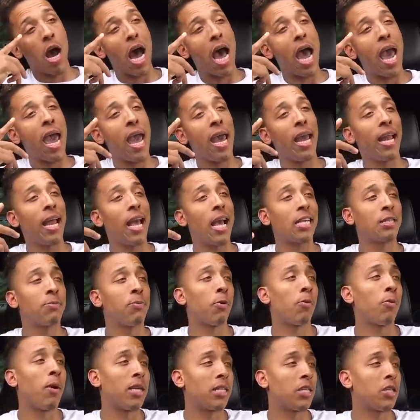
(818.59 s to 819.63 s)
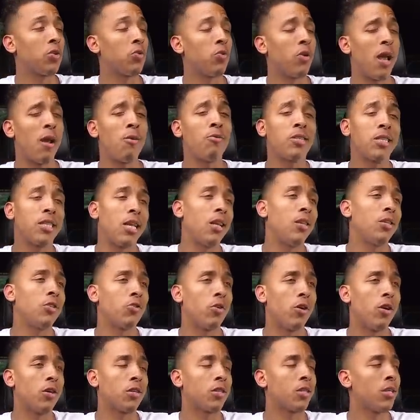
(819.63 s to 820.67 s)
I had aspirations when I was selling
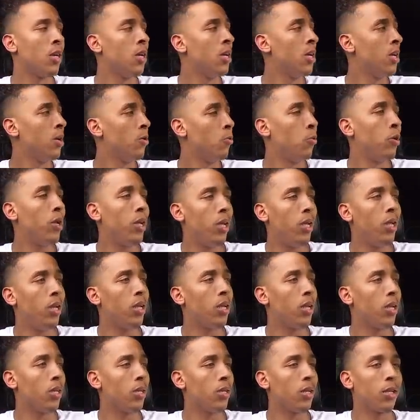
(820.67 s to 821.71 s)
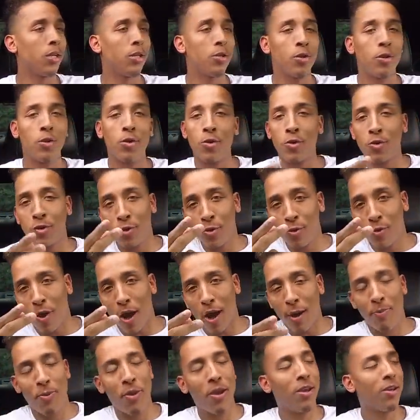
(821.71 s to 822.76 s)
drugs, weed, and like the little two
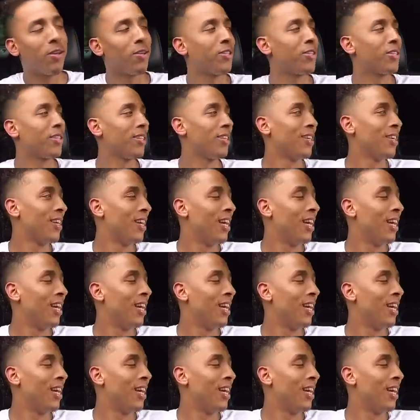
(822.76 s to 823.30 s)
crack pills.